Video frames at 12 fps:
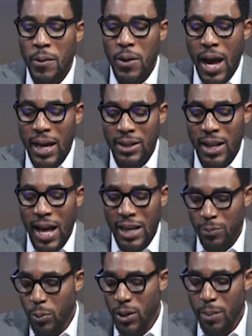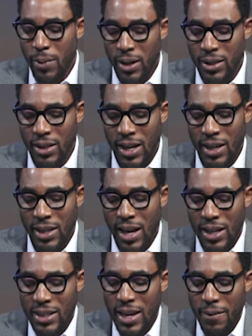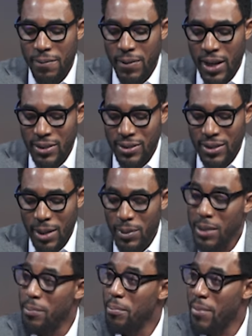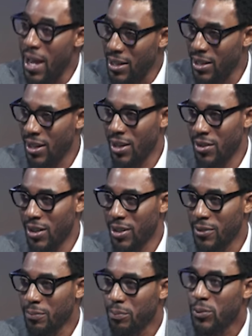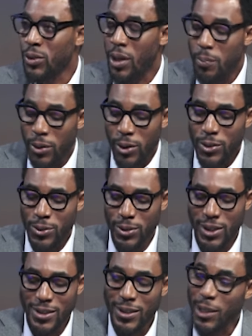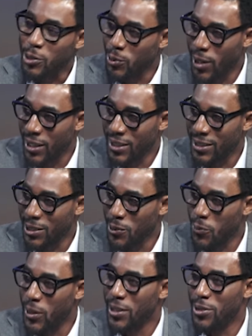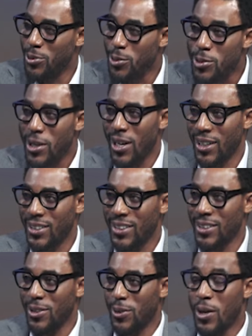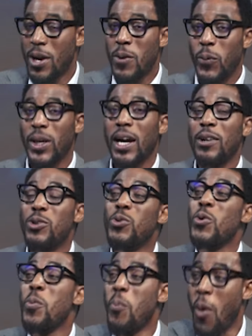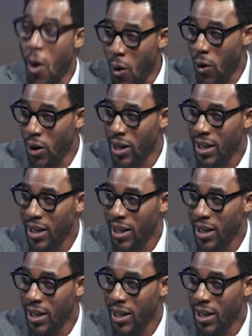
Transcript: And I spoke about it earlier, it affects them in many areas, but also their sexuality. We do not, you know, we can do more